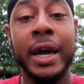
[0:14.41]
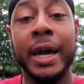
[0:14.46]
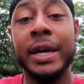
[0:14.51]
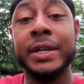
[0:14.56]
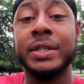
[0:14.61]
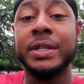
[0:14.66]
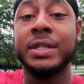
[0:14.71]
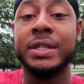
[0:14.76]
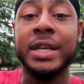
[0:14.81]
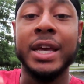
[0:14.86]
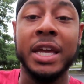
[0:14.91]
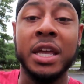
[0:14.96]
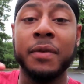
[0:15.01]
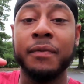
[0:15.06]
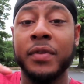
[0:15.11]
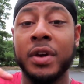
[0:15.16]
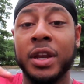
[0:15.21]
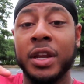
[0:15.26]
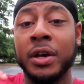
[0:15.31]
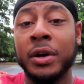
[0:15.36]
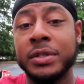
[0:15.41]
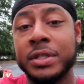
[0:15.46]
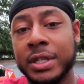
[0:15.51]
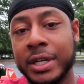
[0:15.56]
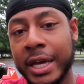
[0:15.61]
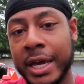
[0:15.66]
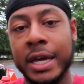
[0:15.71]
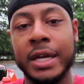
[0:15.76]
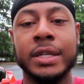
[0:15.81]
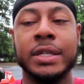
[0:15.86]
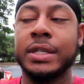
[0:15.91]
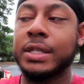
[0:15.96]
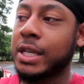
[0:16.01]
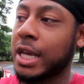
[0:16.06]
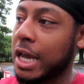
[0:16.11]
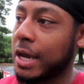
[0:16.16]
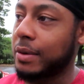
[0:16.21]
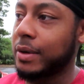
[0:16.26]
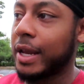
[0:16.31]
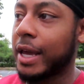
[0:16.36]
It's the second video today, it's the
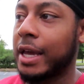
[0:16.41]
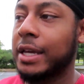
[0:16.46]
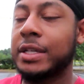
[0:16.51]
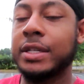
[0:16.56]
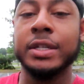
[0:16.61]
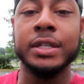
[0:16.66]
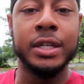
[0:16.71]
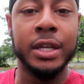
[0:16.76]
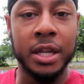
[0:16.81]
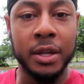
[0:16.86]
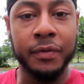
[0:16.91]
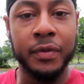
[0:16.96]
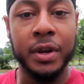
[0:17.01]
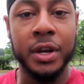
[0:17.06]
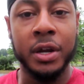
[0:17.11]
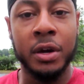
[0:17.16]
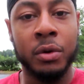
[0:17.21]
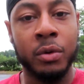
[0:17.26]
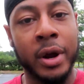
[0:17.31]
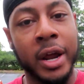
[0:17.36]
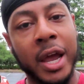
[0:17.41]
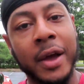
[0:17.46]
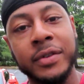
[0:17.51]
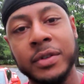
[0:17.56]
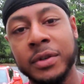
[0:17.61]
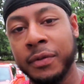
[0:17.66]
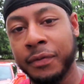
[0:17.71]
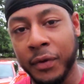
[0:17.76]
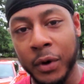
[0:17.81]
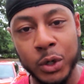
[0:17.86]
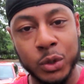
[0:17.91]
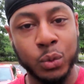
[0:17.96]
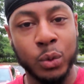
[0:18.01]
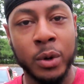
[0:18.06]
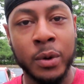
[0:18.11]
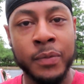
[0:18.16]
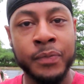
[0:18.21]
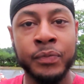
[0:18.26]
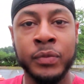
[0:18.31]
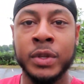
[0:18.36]
same day, it's just another video right after the first
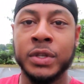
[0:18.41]
one.